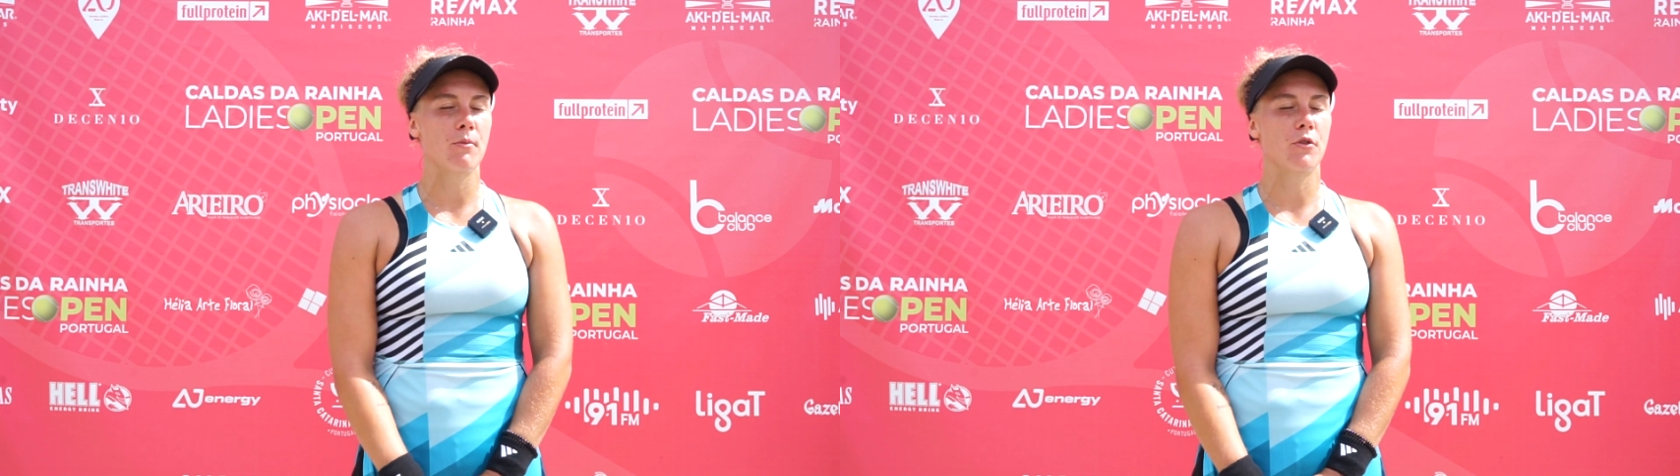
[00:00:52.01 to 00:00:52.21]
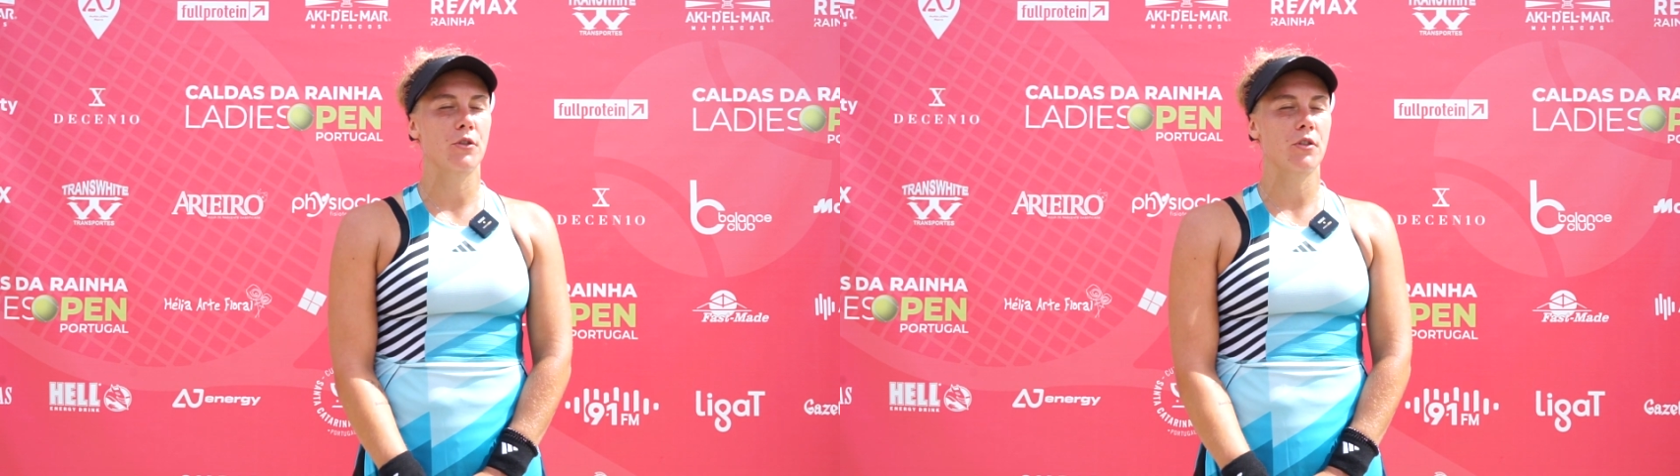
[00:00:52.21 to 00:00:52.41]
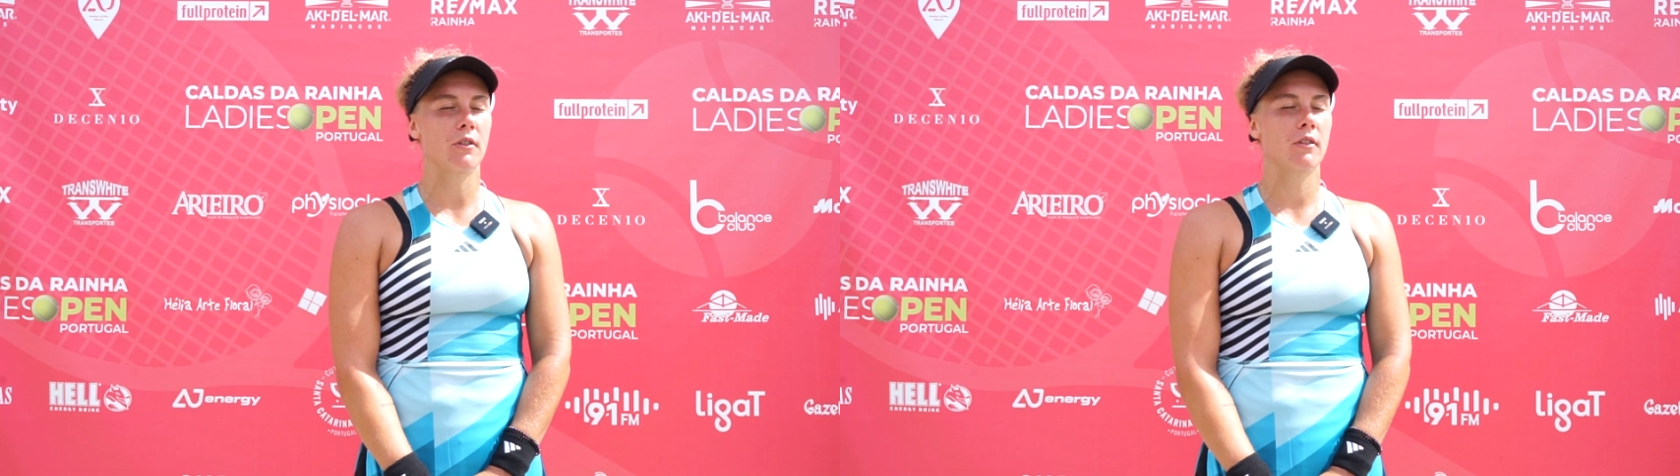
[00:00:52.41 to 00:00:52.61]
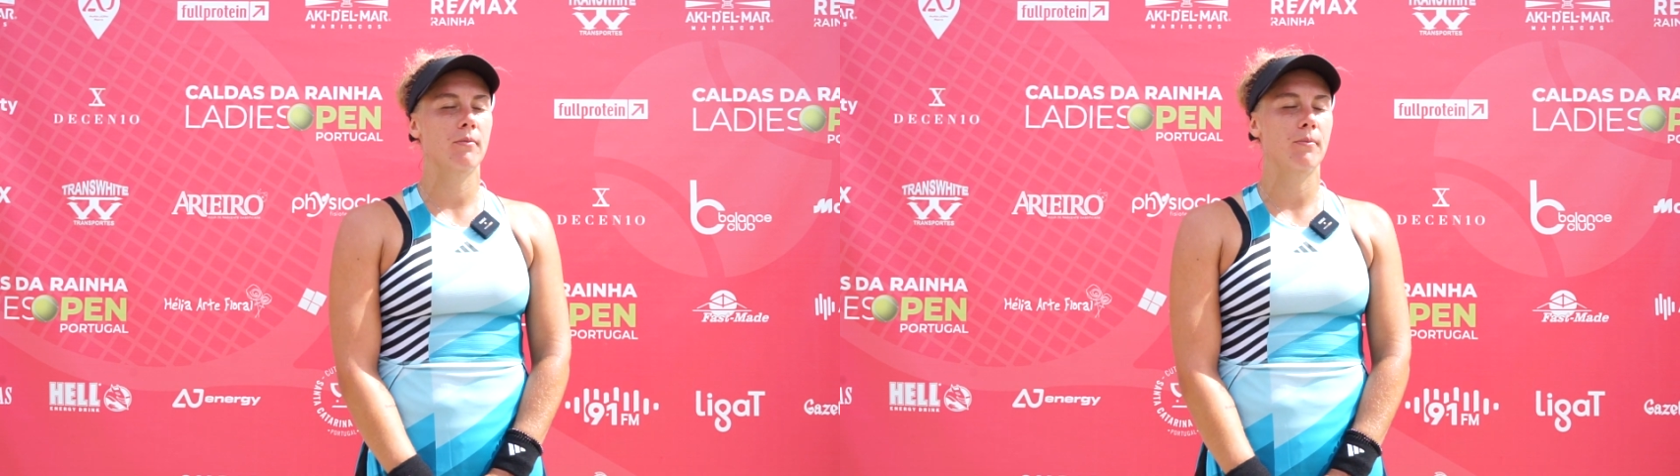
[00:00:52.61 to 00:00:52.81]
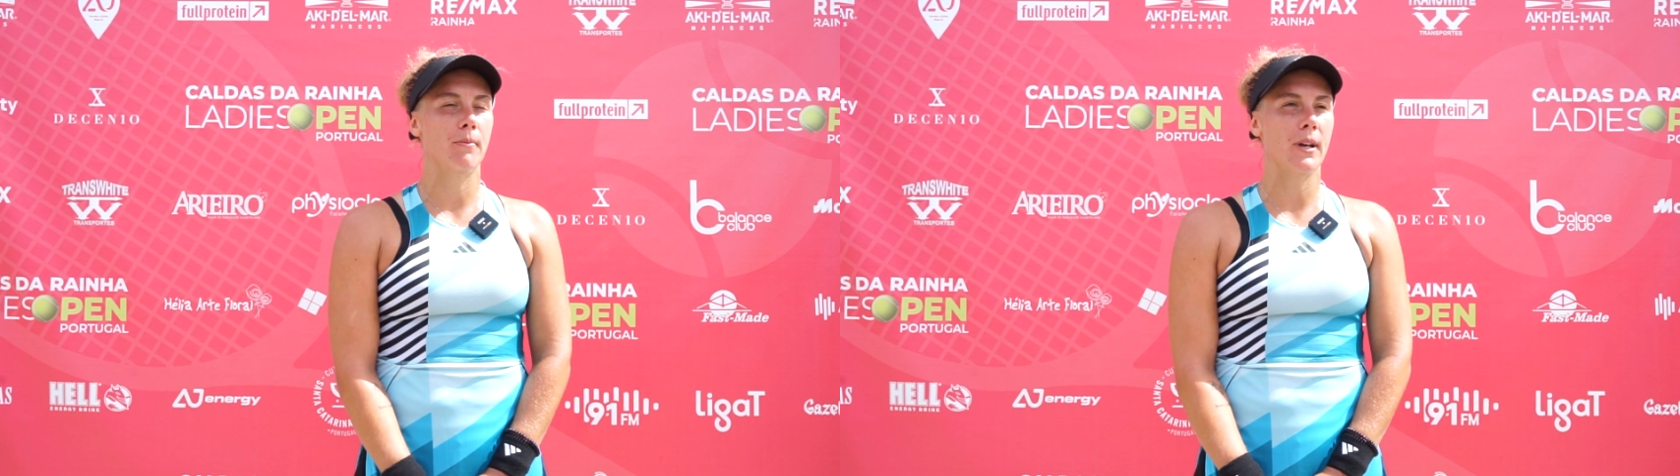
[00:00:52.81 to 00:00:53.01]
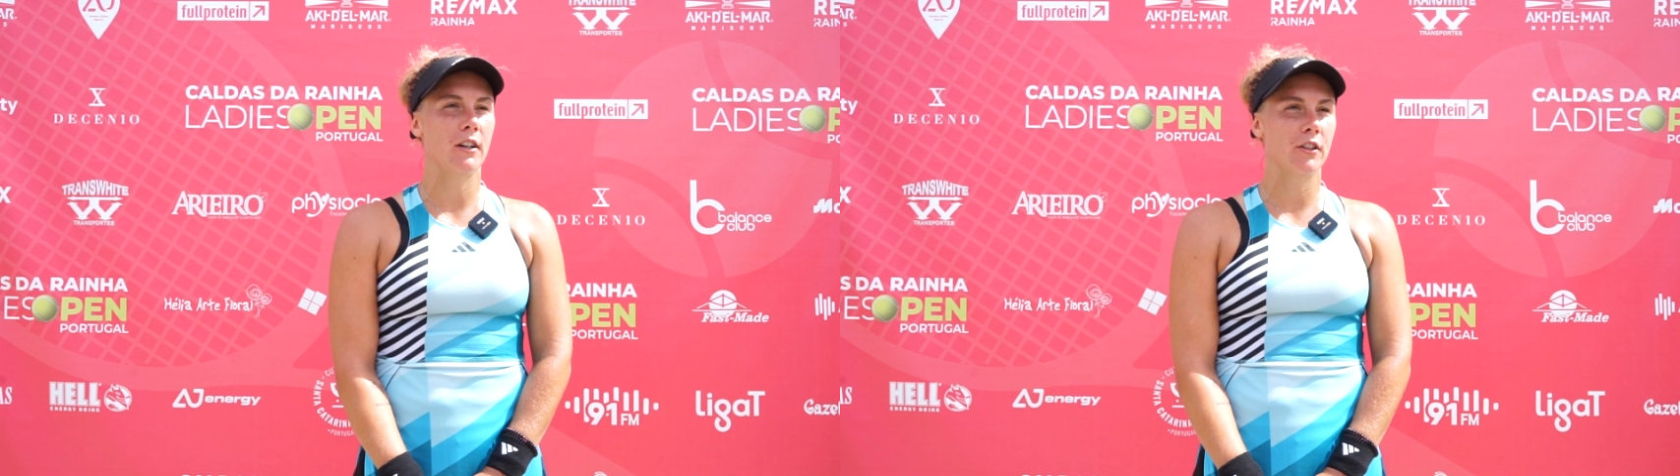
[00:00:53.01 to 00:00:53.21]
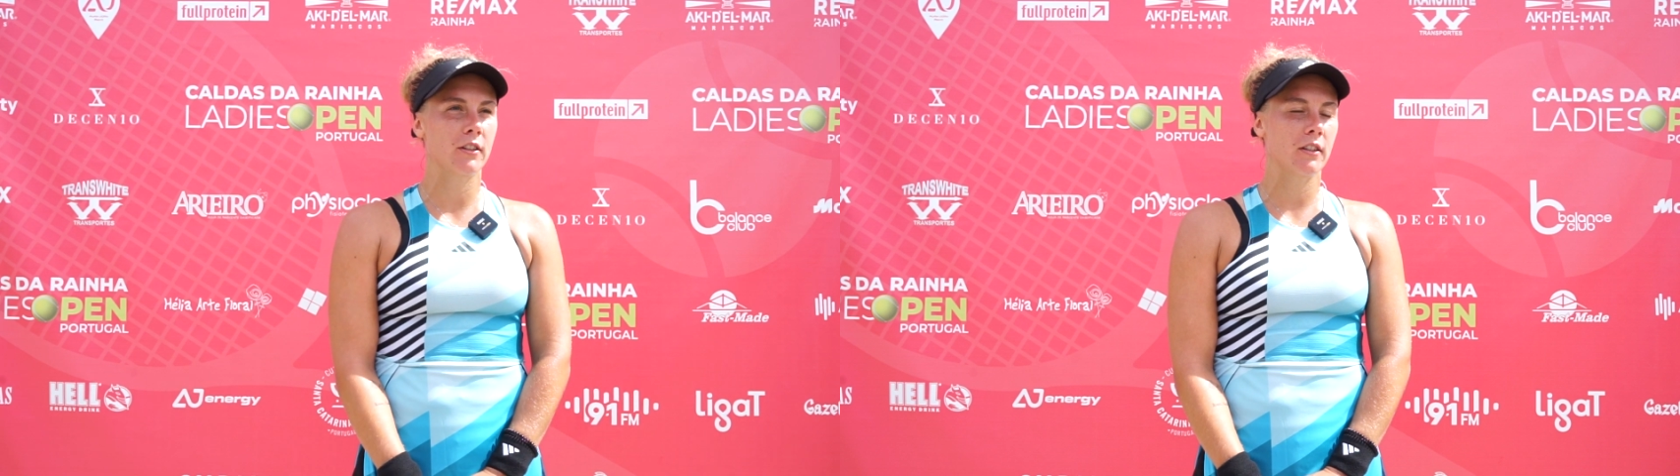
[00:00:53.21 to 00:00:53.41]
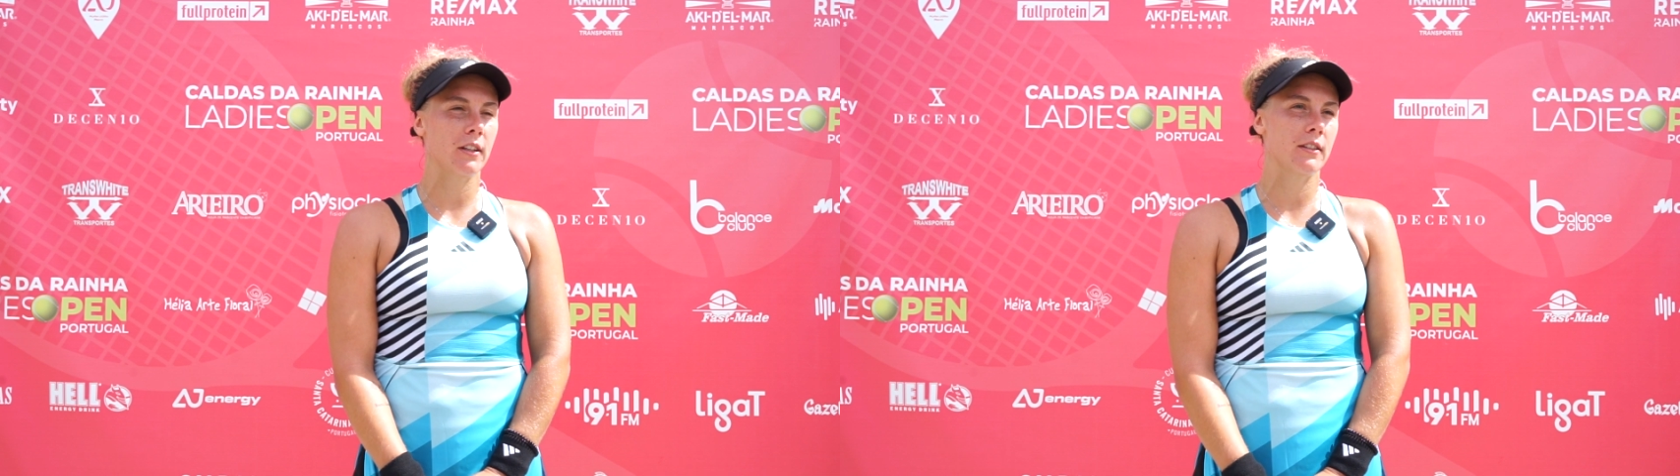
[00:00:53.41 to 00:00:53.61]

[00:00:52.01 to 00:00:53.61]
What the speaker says: emotion better.